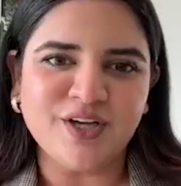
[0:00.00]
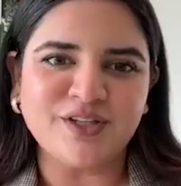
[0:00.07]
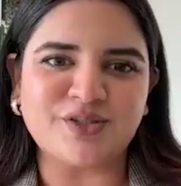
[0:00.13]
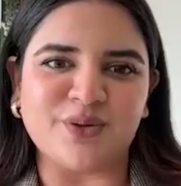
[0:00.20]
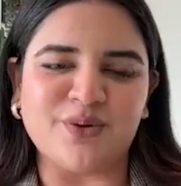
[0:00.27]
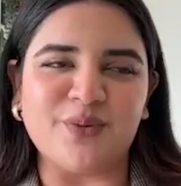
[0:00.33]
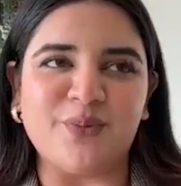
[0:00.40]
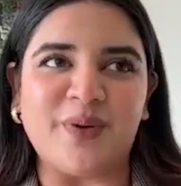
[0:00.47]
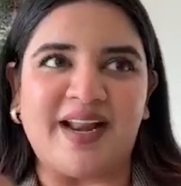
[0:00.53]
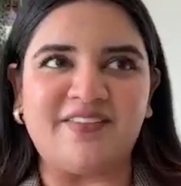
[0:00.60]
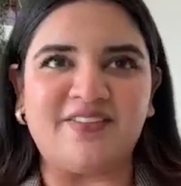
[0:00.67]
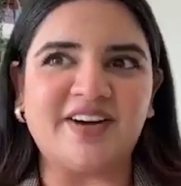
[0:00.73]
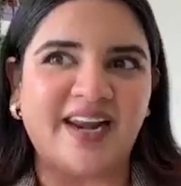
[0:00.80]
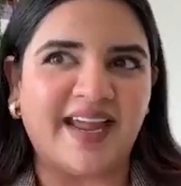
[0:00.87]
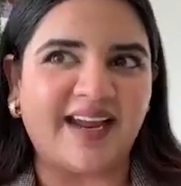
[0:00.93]
So
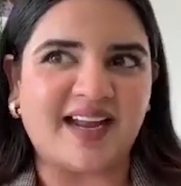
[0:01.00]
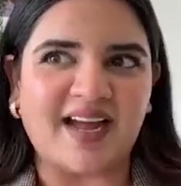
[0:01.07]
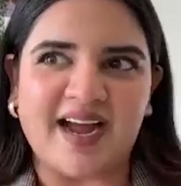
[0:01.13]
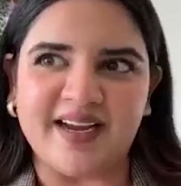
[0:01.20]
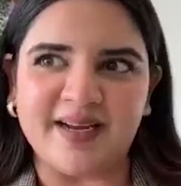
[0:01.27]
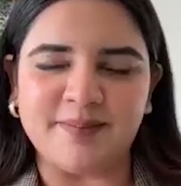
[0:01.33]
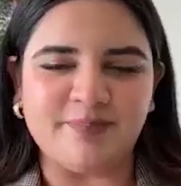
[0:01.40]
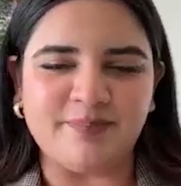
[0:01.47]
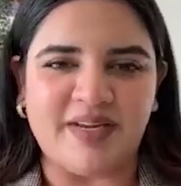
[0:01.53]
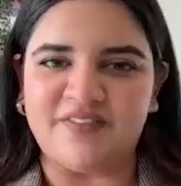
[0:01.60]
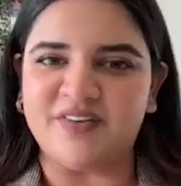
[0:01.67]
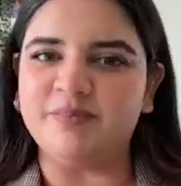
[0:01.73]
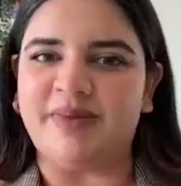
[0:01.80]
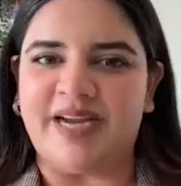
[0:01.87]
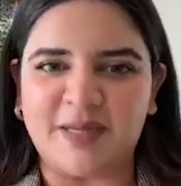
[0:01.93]
whenever like I
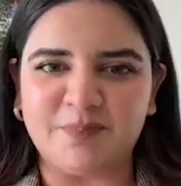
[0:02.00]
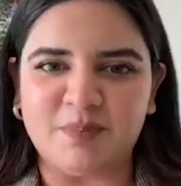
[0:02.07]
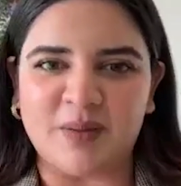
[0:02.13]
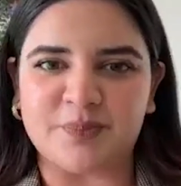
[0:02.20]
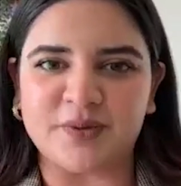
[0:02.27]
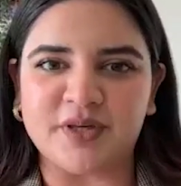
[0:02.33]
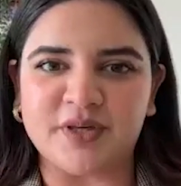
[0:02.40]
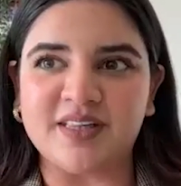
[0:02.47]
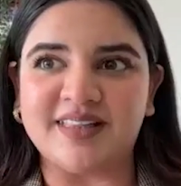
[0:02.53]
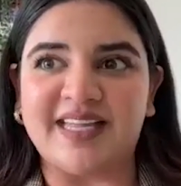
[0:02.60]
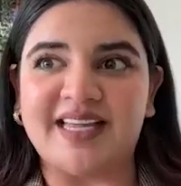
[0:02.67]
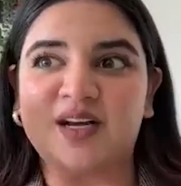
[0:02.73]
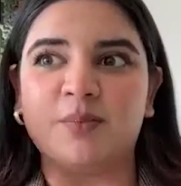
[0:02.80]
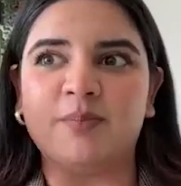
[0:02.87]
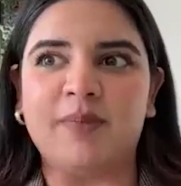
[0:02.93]
even meet people,
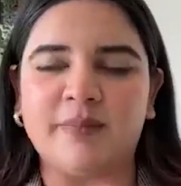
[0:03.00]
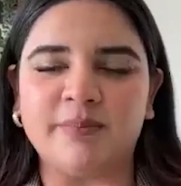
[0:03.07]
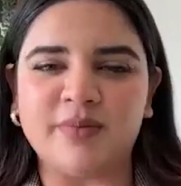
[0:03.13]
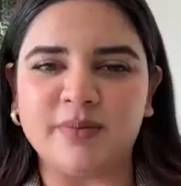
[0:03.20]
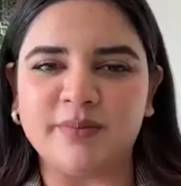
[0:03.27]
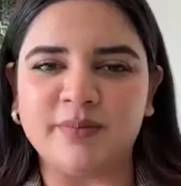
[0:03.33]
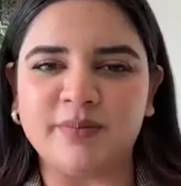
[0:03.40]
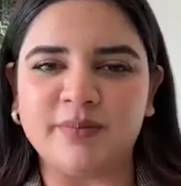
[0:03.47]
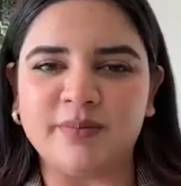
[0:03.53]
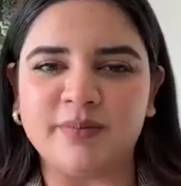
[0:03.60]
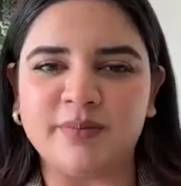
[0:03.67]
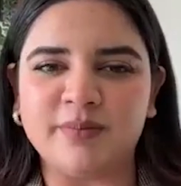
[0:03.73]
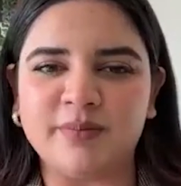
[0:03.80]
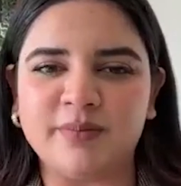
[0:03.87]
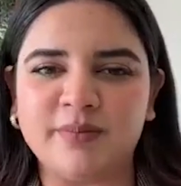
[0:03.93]
they remember me
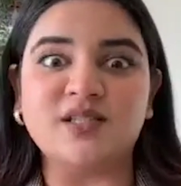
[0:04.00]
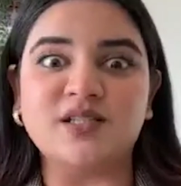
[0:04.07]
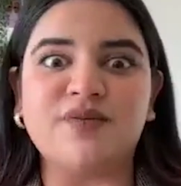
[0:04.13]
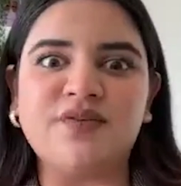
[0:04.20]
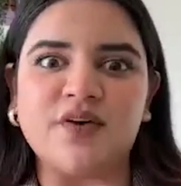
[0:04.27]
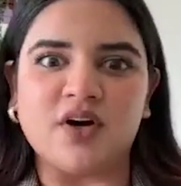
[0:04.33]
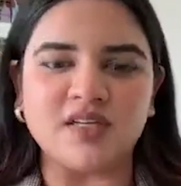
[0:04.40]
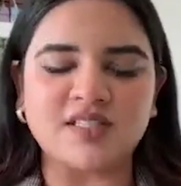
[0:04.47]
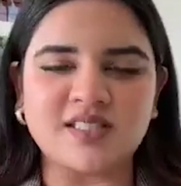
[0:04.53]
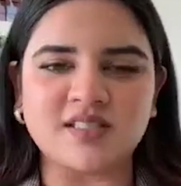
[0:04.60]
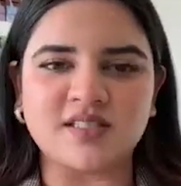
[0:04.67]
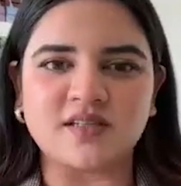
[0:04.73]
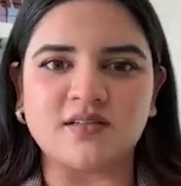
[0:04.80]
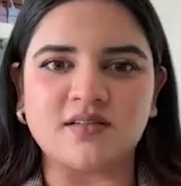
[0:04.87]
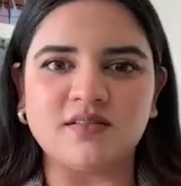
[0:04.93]
as the
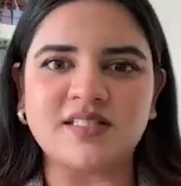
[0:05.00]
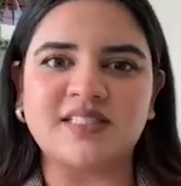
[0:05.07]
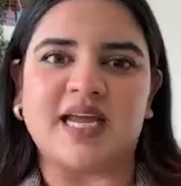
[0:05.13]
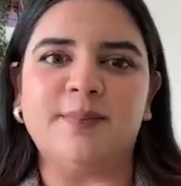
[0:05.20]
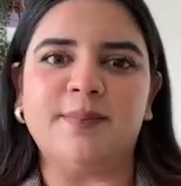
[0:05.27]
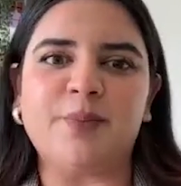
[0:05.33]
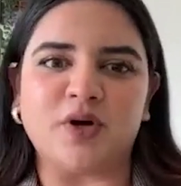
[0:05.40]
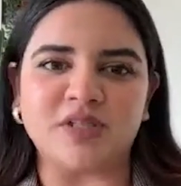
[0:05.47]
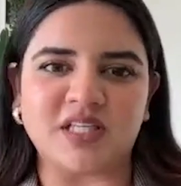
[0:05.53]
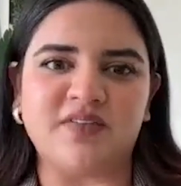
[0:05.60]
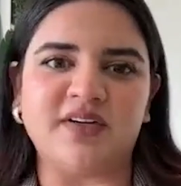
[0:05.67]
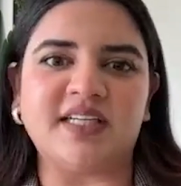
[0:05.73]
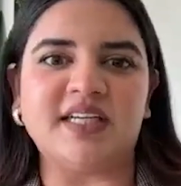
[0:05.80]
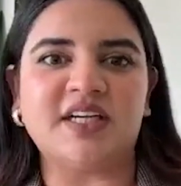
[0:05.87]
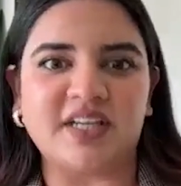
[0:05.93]
first skin
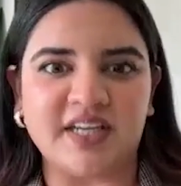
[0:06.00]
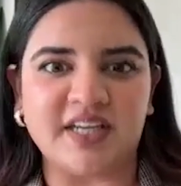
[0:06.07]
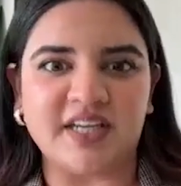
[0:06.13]
positivity